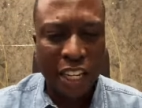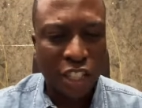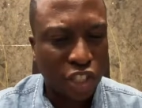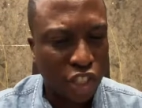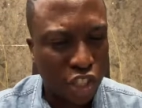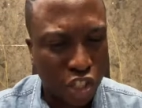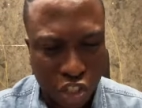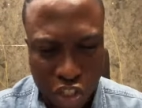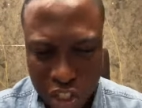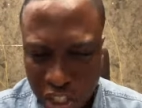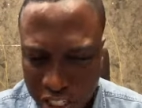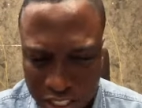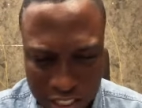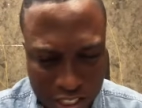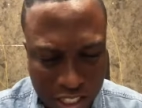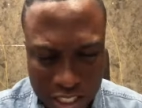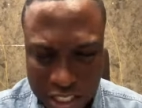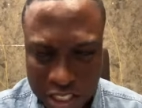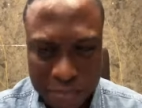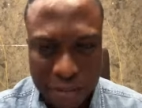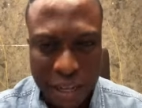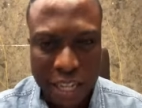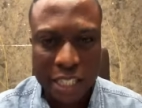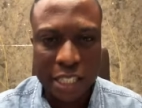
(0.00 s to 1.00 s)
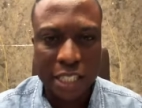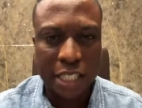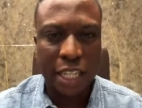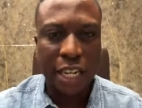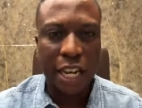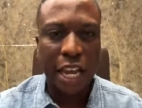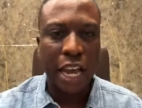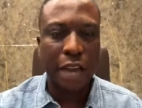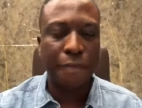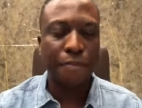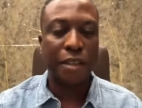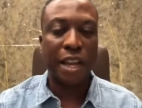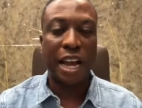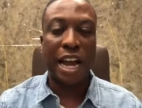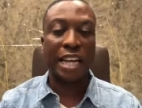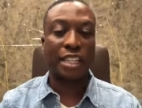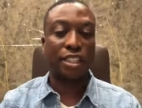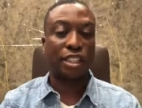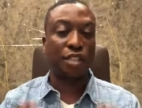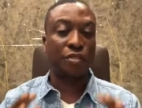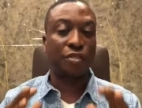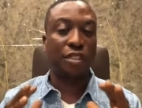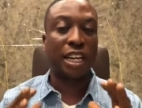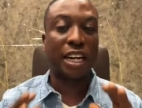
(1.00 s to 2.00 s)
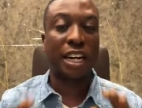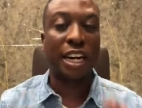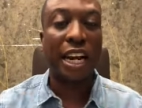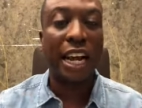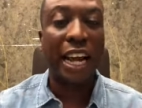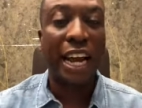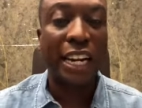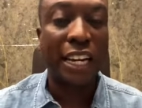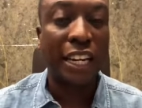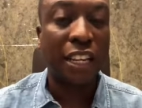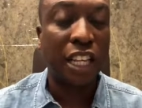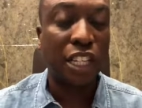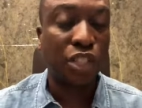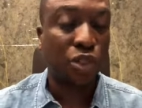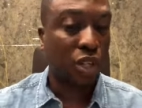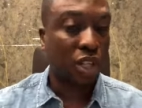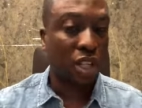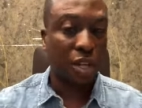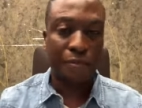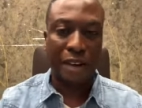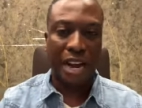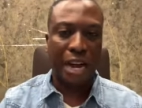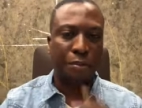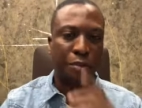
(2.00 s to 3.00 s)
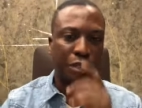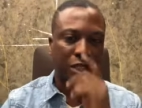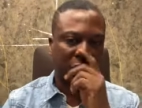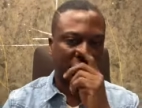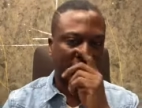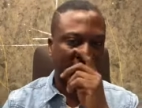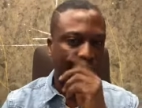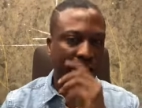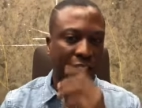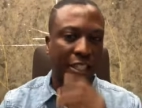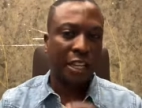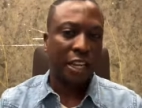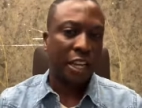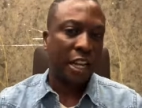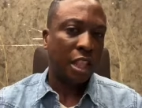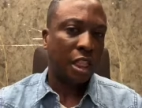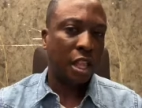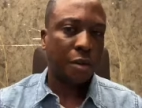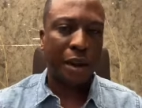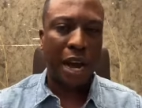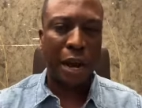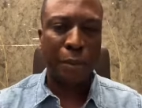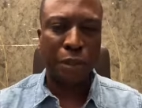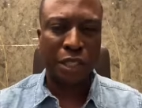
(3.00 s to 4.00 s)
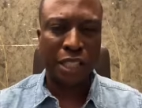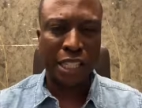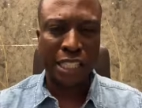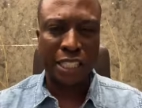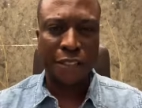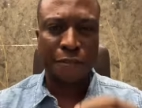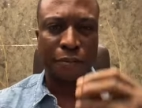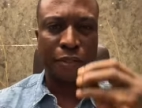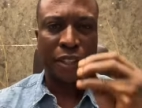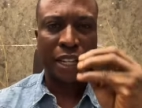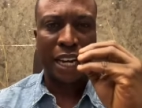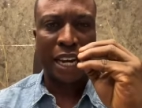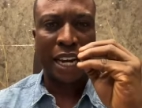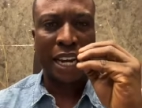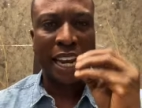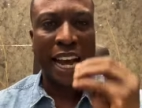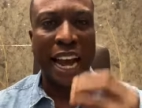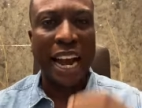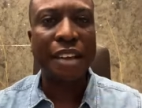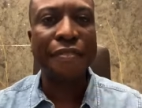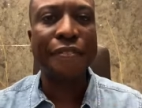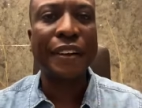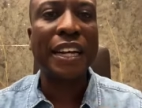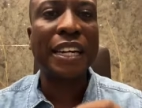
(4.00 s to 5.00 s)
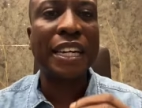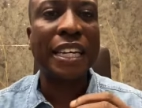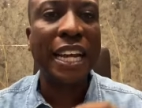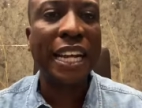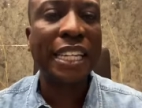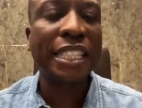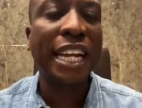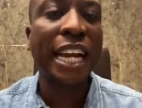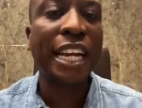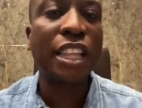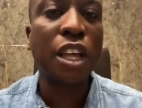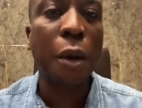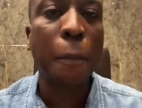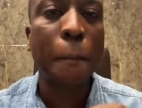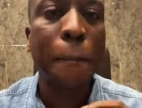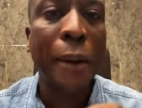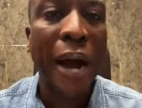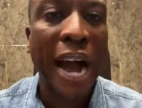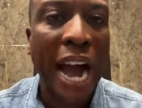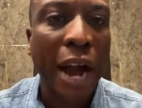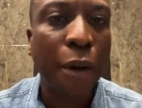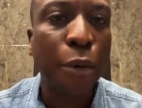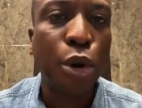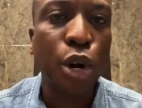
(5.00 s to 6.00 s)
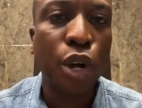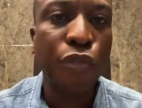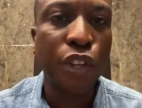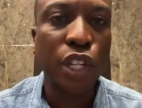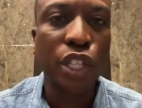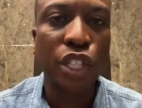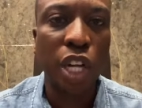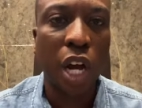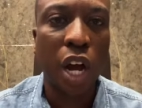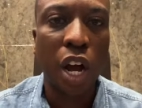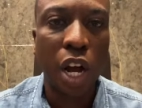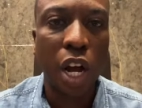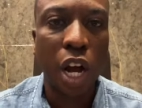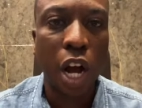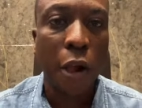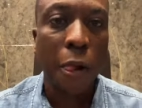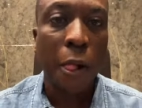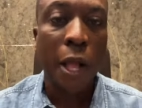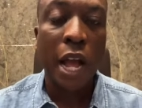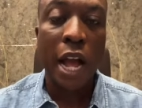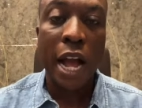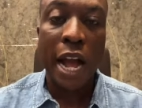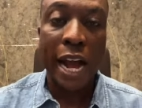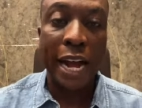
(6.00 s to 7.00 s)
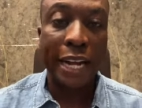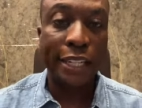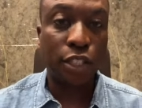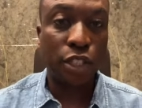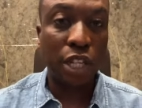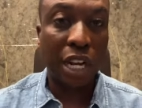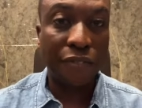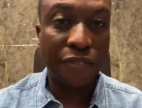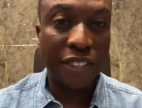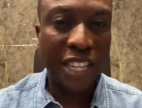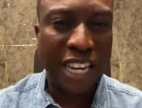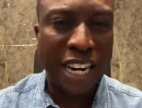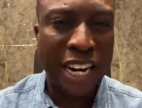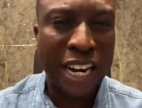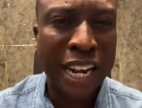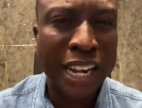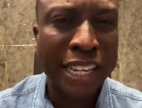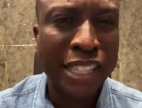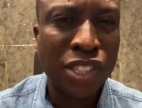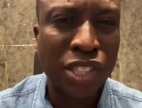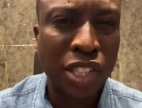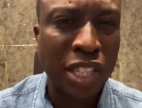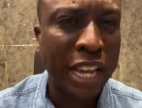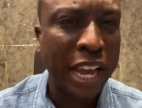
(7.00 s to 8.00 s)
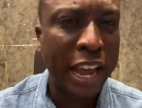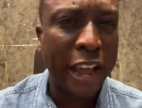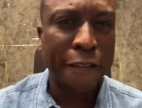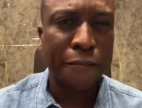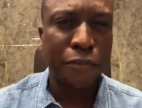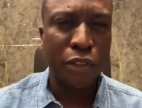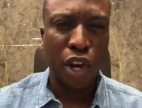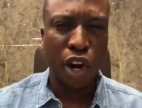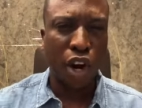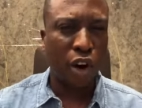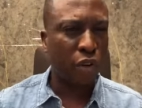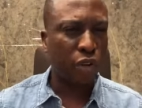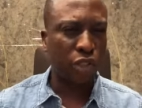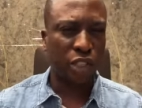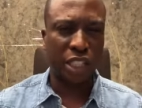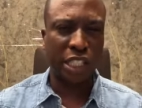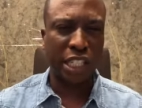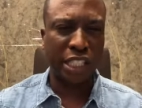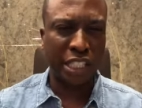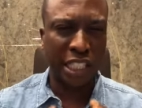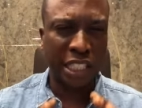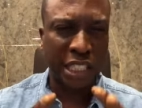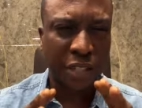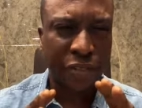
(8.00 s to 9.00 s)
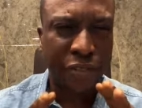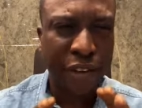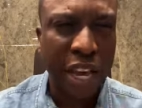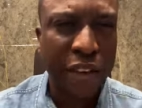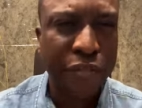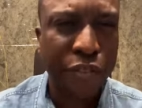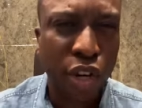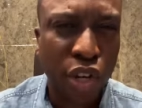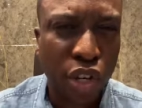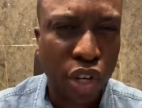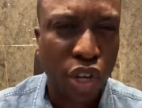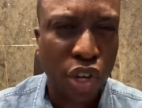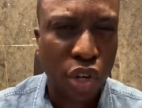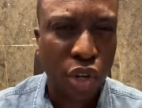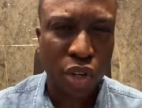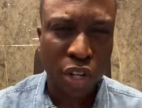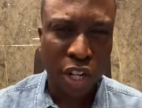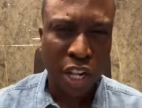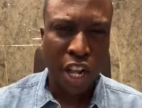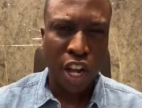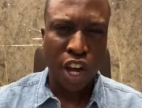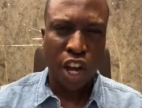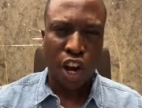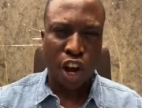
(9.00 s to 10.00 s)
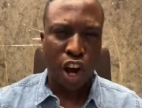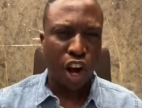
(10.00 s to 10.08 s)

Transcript: In Jesus' mighty name, as you have declared, this is what the Bible says. The Bible says, life and death are in the power of the tongue. As you have declared today, all seasons favor you.